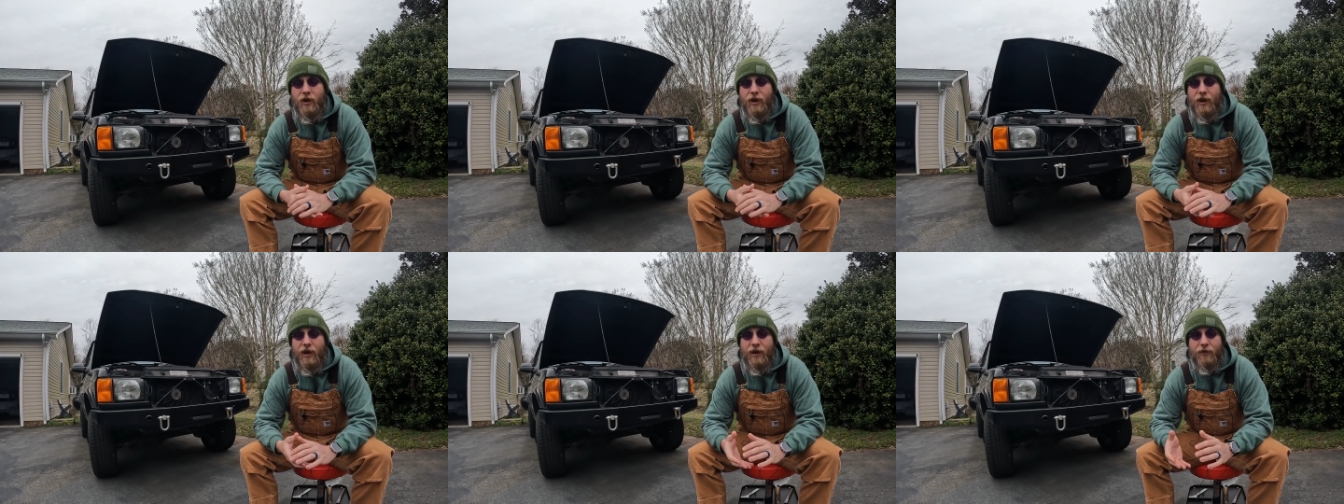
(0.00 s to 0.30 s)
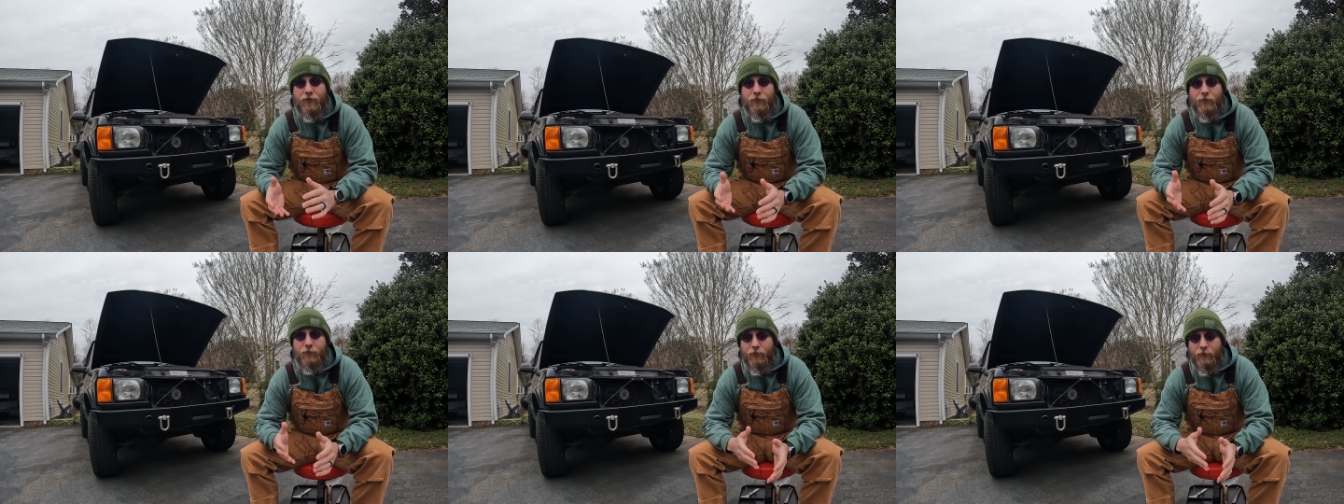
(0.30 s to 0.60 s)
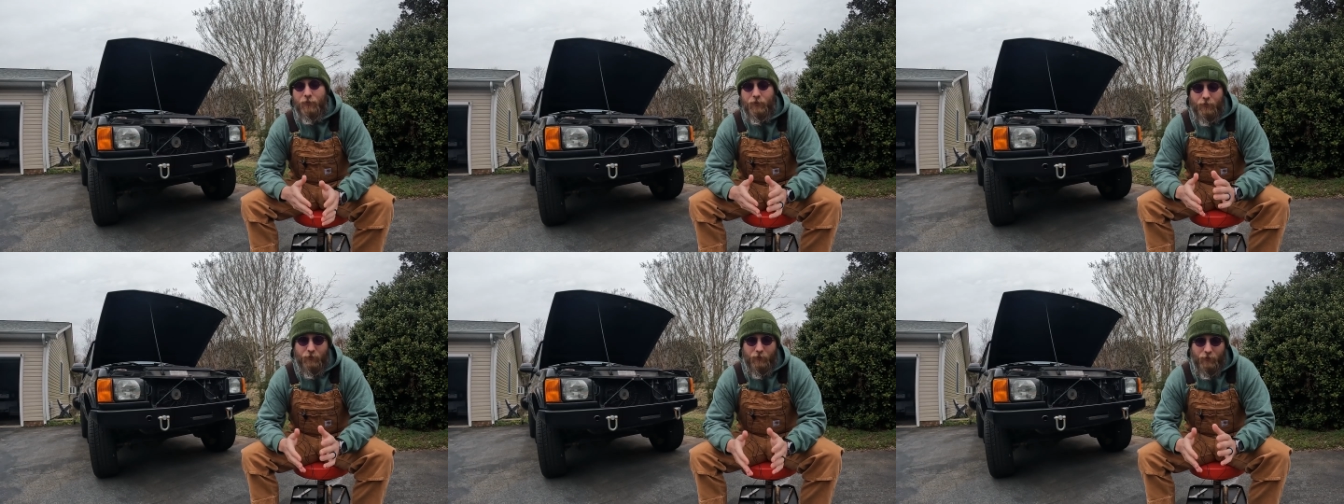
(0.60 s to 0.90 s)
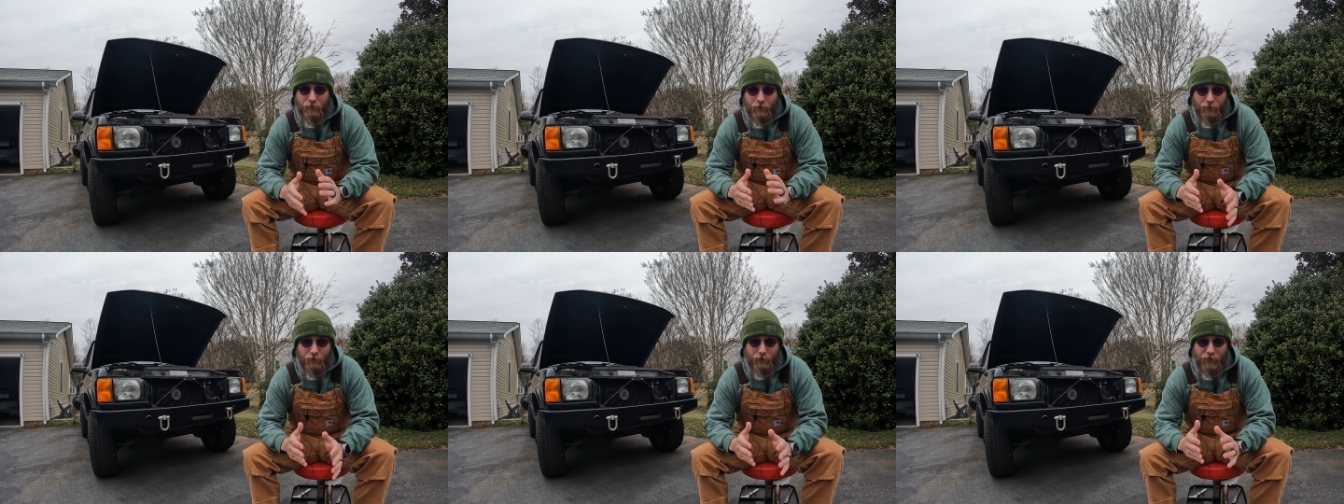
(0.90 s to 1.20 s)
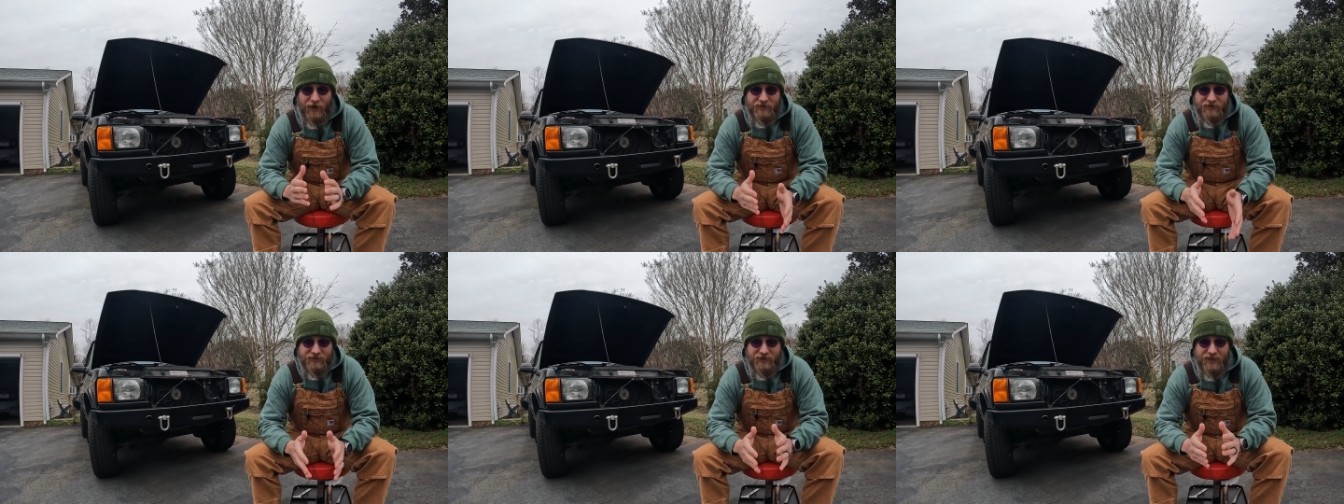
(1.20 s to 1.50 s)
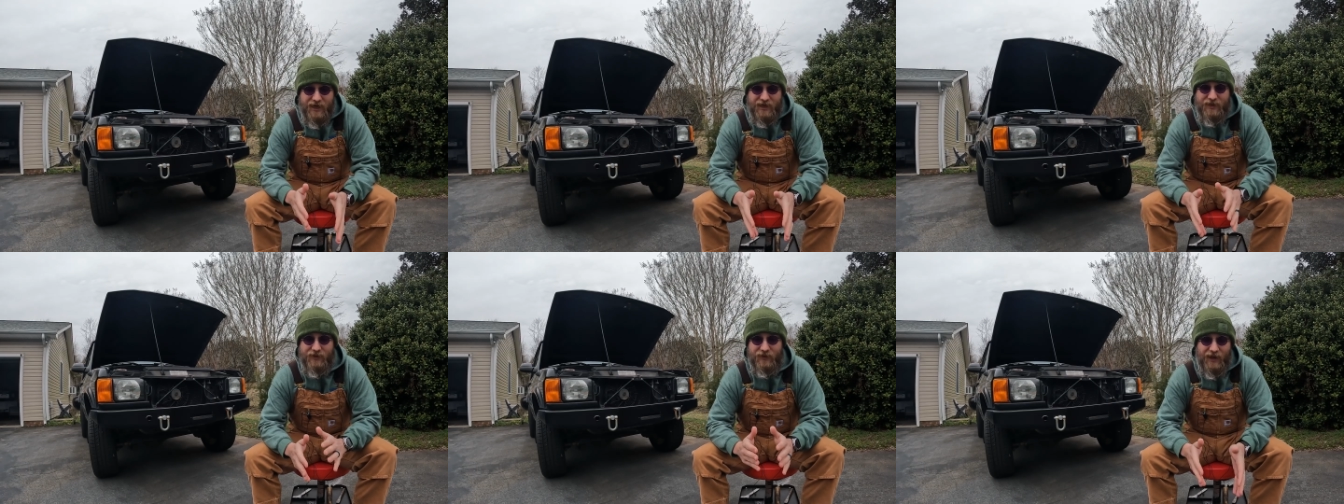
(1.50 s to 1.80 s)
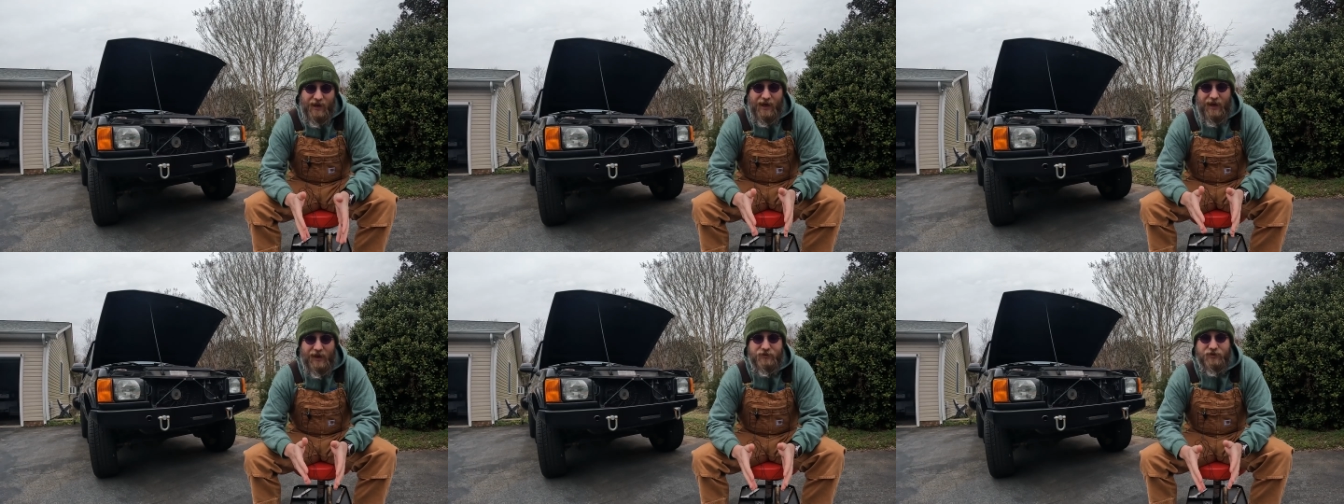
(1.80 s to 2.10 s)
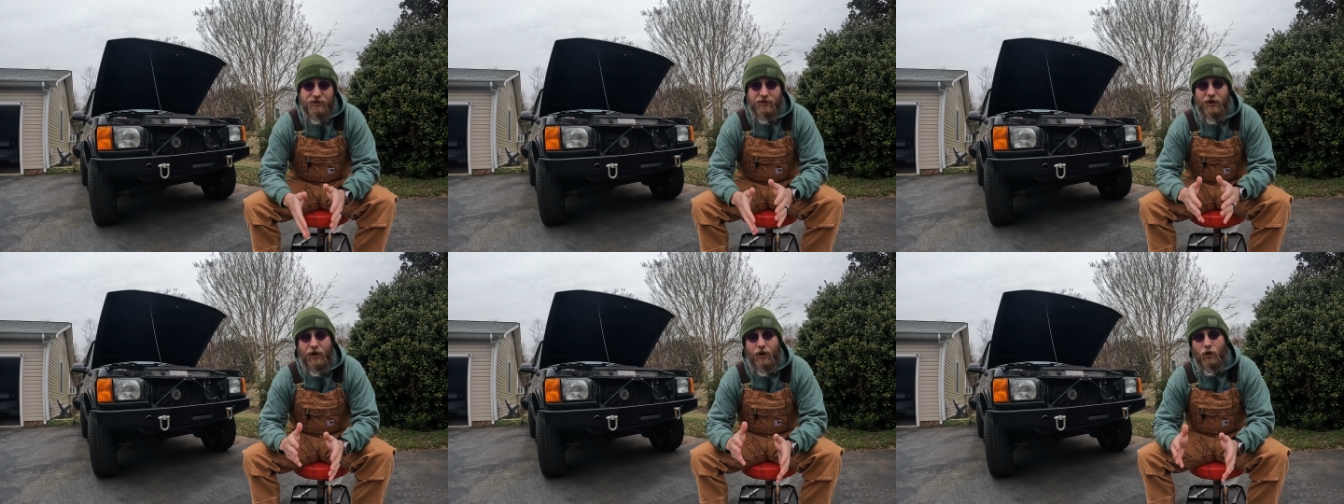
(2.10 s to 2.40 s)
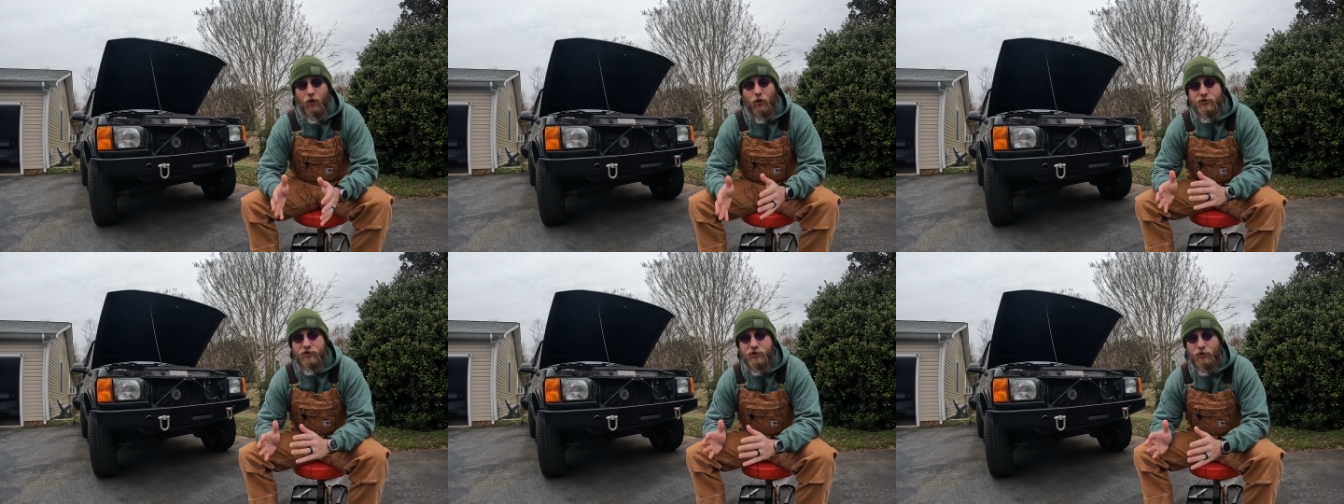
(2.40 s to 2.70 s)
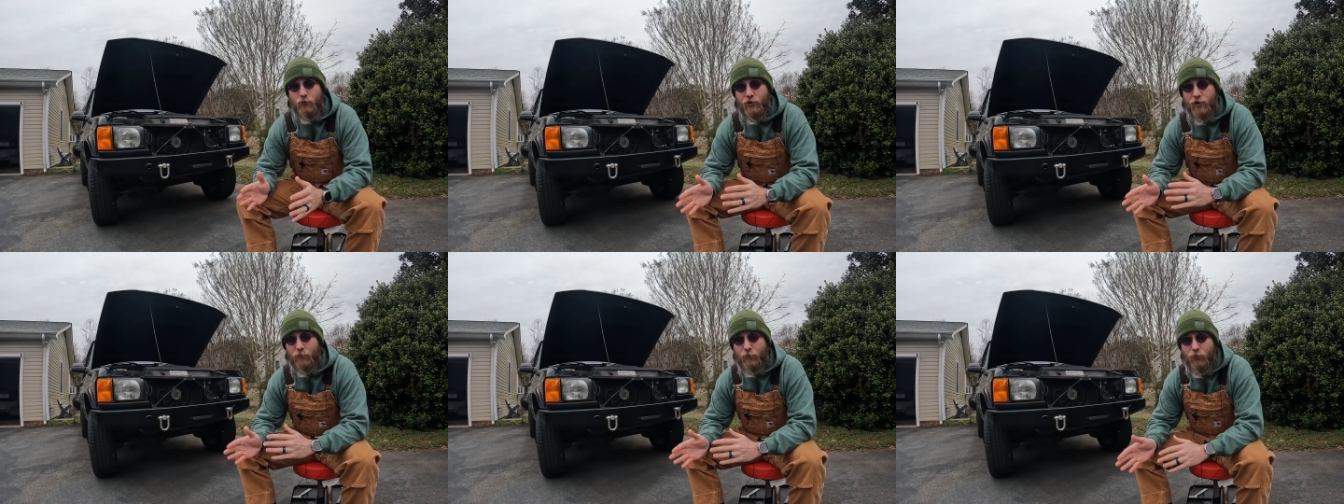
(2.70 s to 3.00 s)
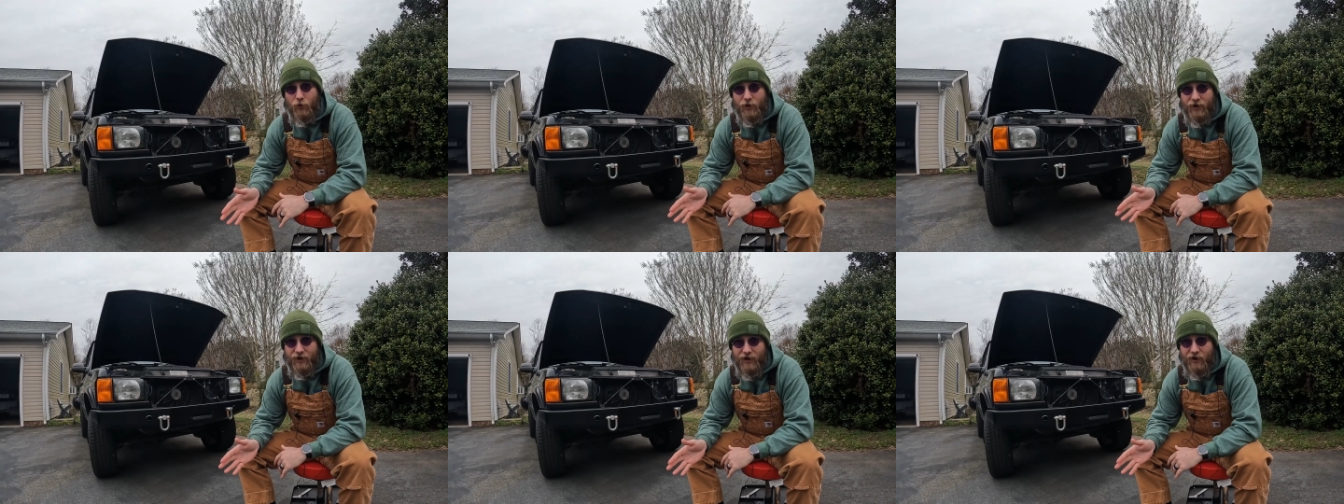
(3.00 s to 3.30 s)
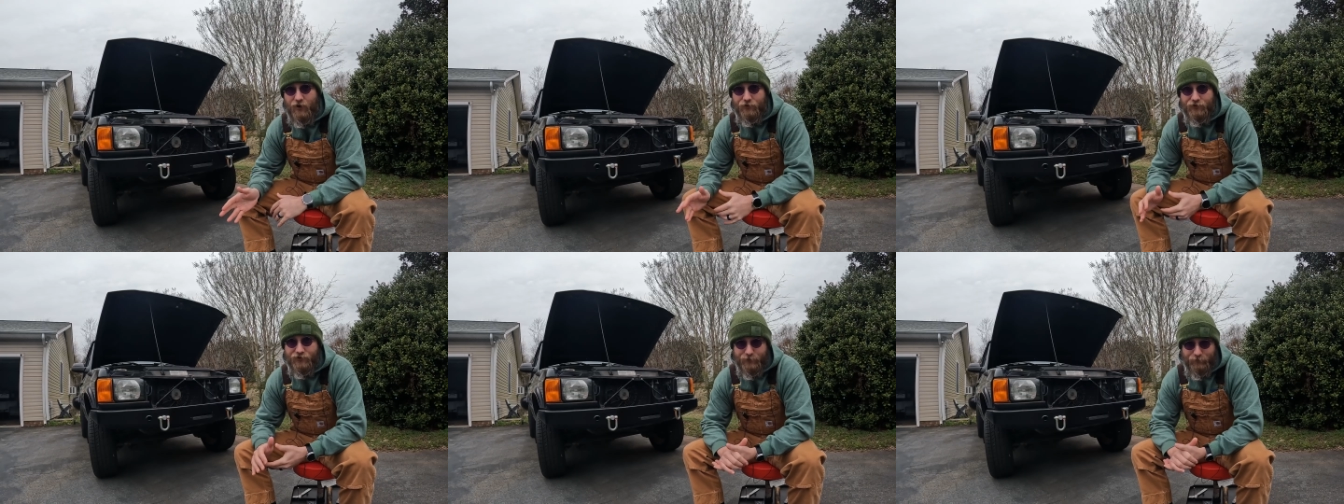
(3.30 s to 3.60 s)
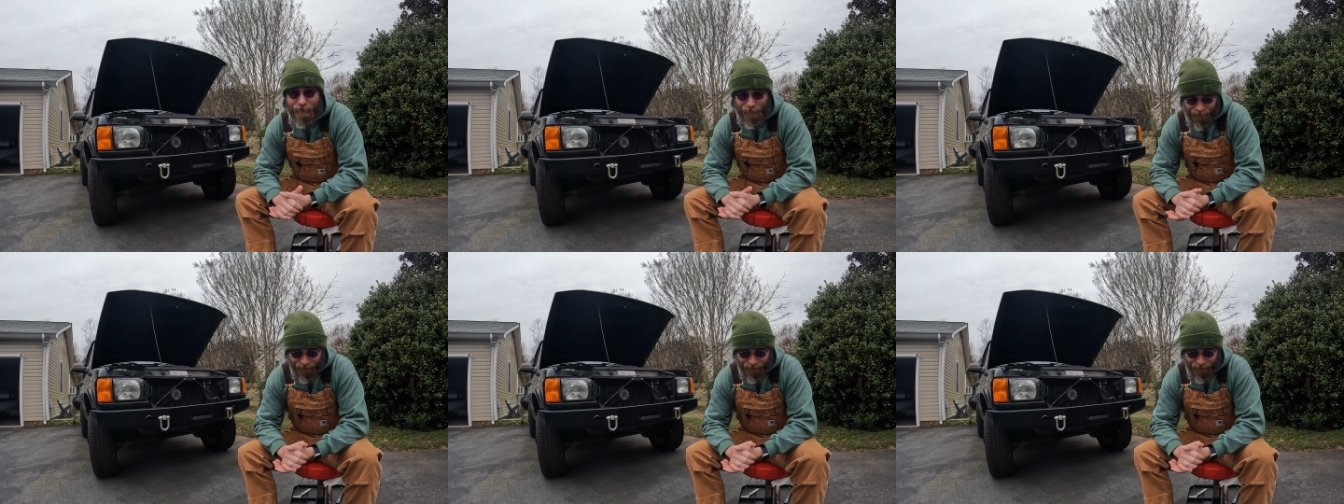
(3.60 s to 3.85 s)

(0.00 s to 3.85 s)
And by saying that, I also want to point out